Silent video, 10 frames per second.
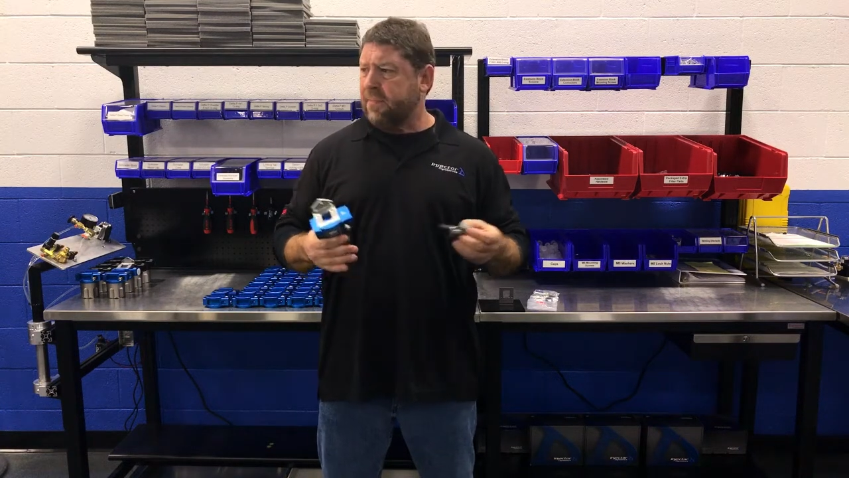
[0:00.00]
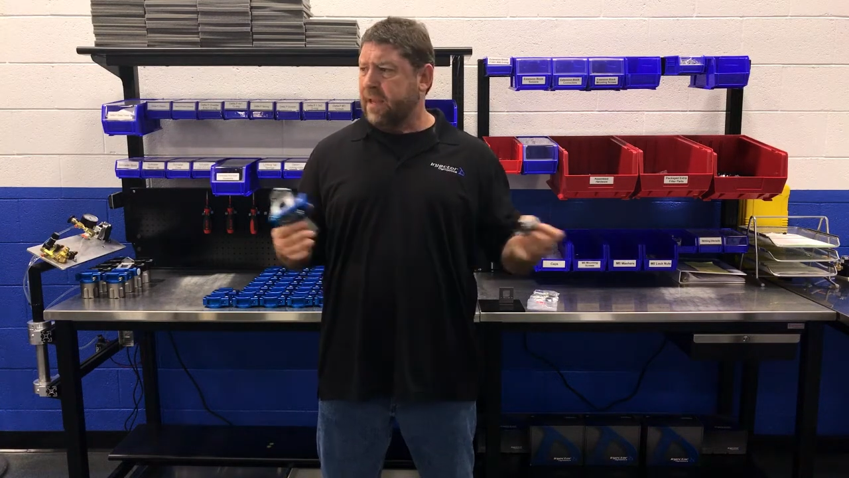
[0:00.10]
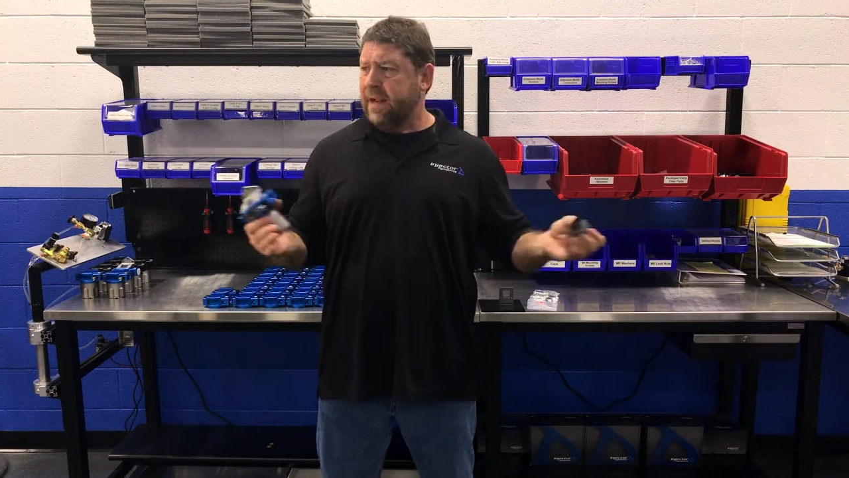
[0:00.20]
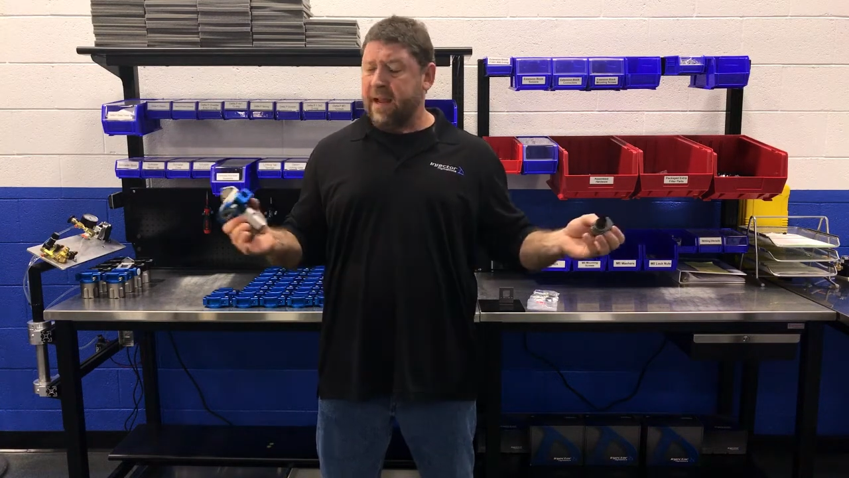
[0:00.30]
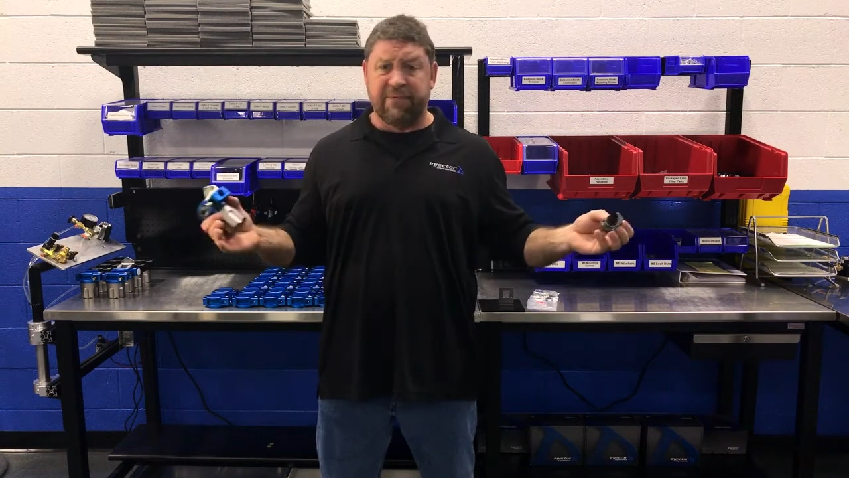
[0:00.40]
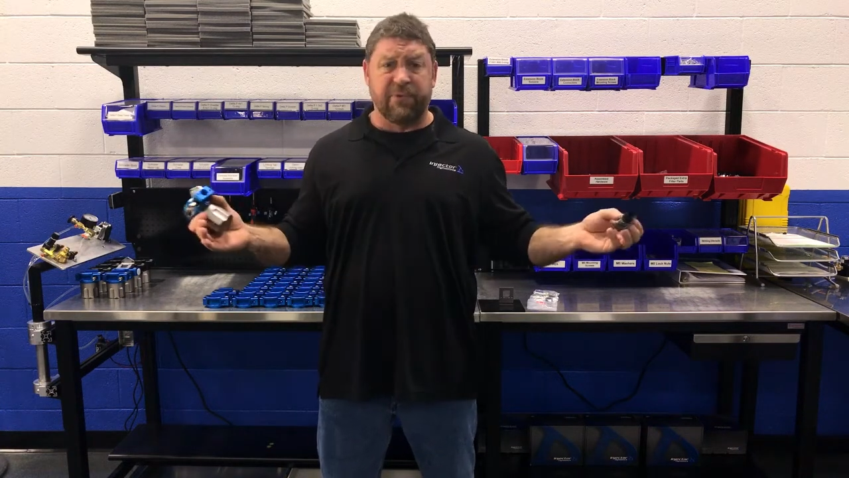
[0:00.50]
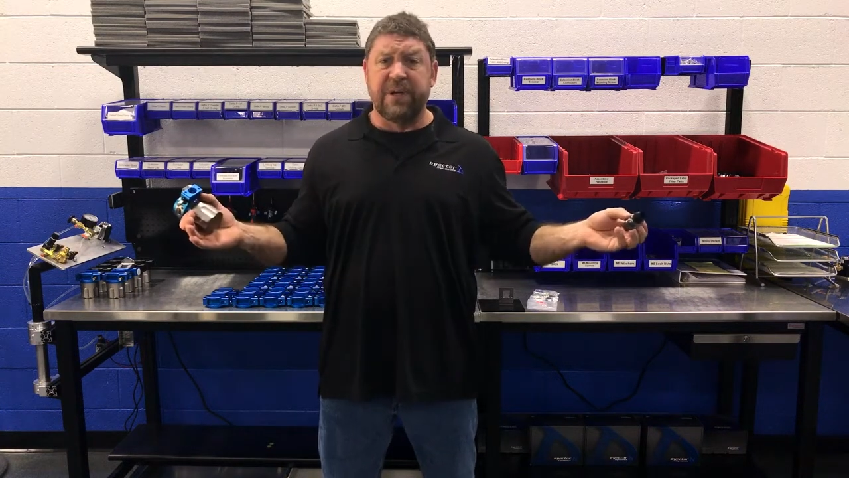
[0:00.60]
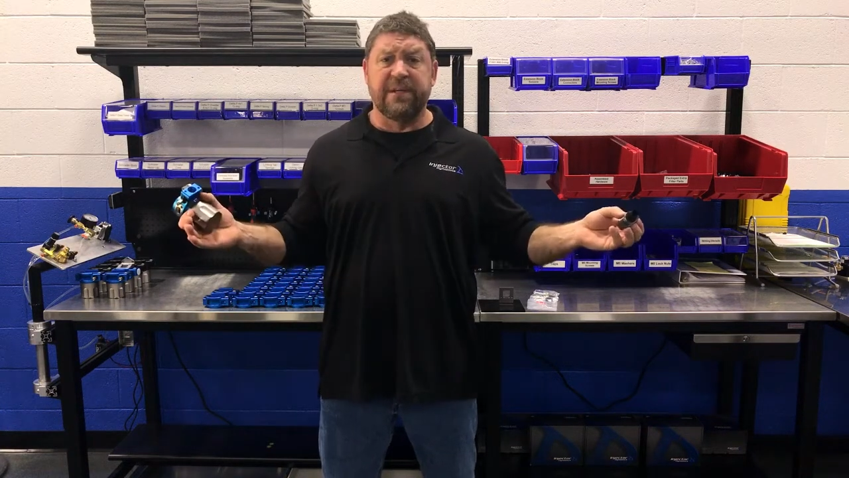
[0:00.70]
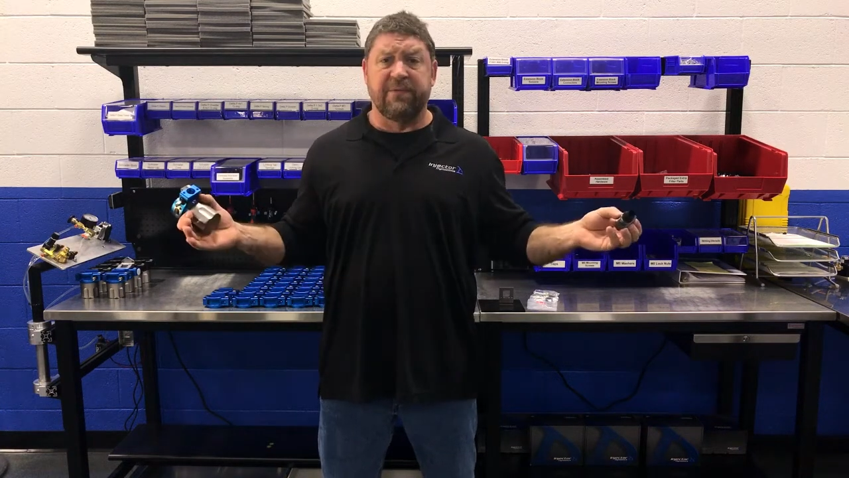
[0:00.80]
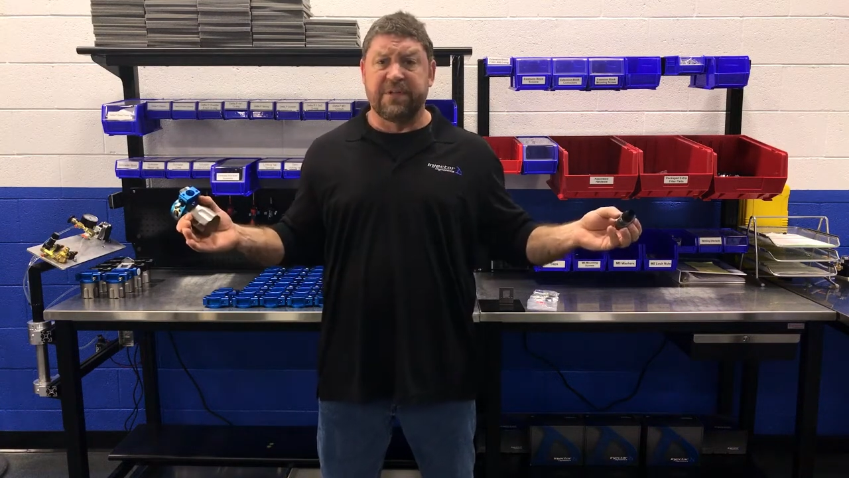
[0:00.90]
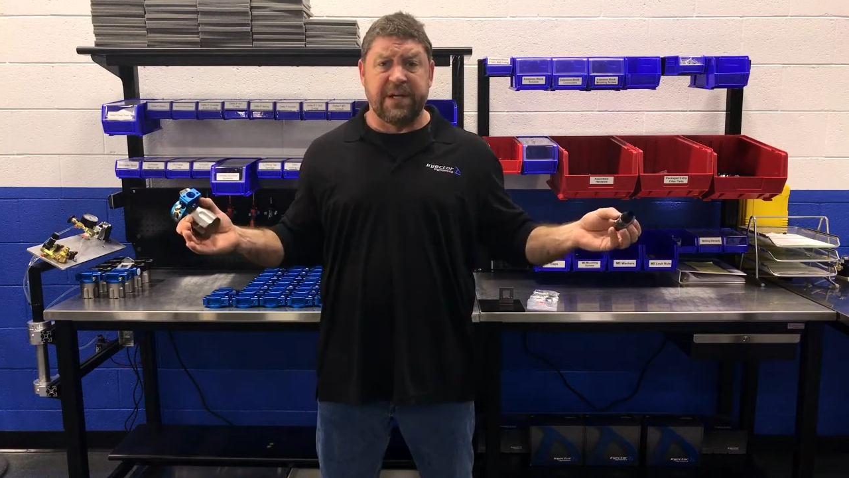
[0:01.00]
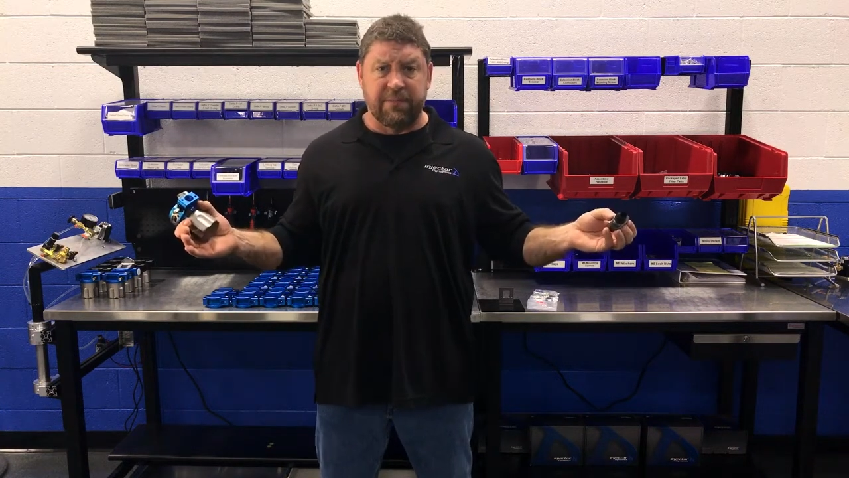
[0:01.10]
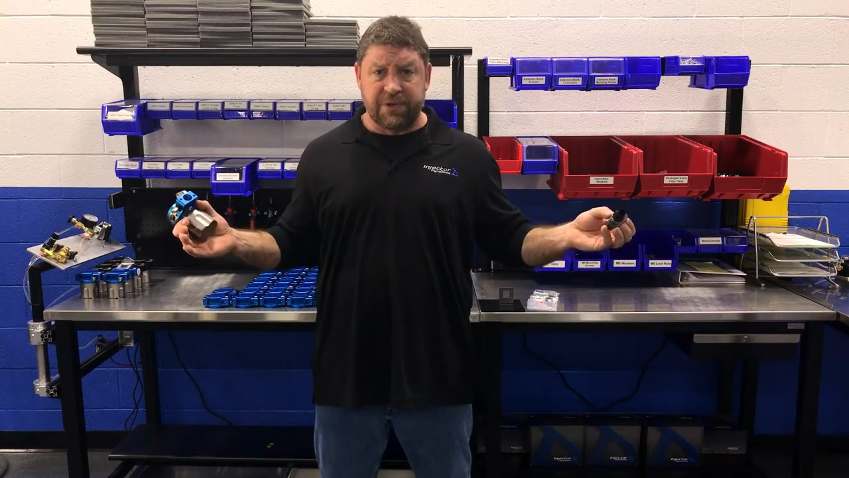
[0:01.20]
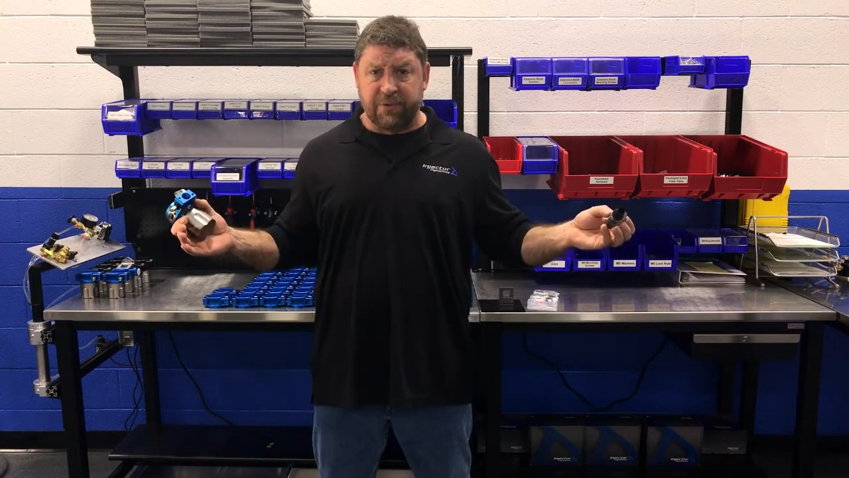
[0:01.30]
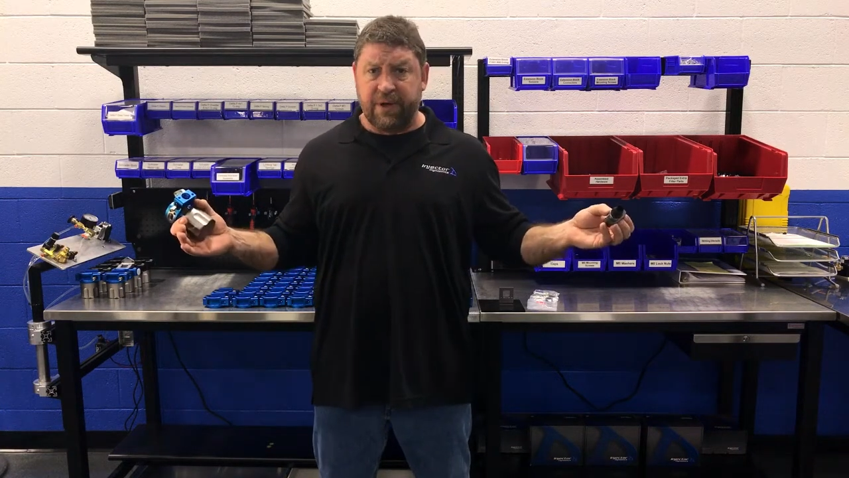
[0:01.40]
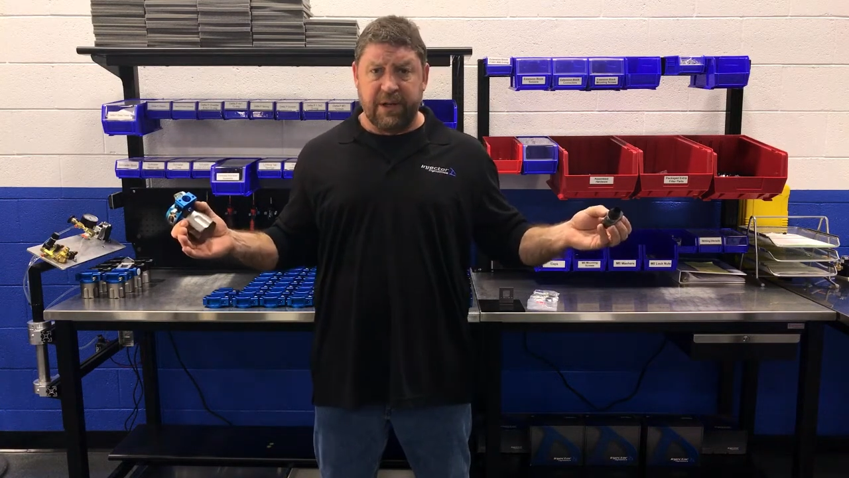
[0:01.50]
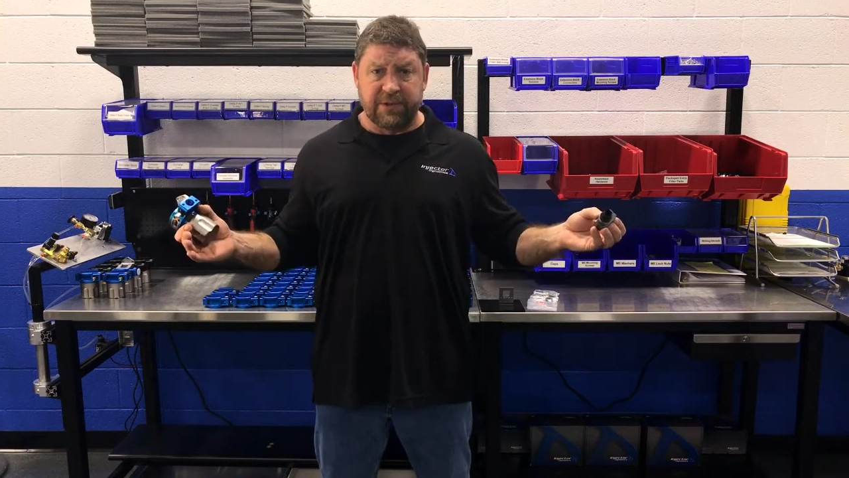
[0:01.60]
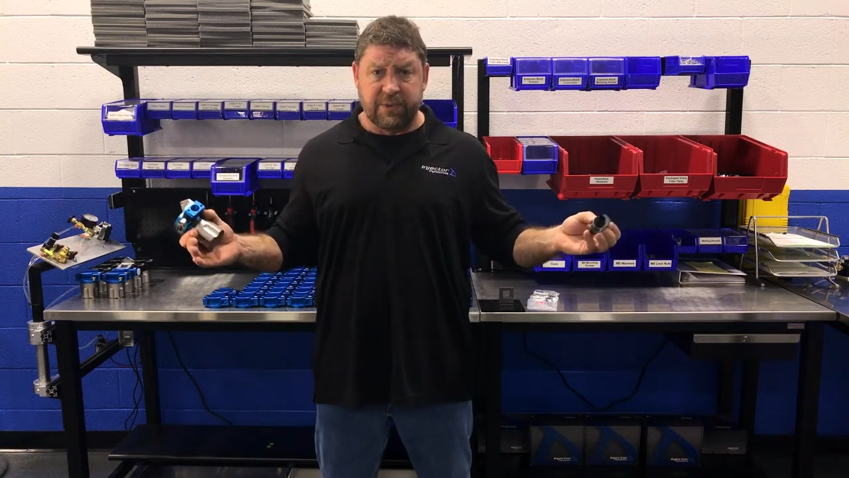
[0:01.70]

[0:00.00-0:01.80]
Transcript: and I have 3 different temperature readings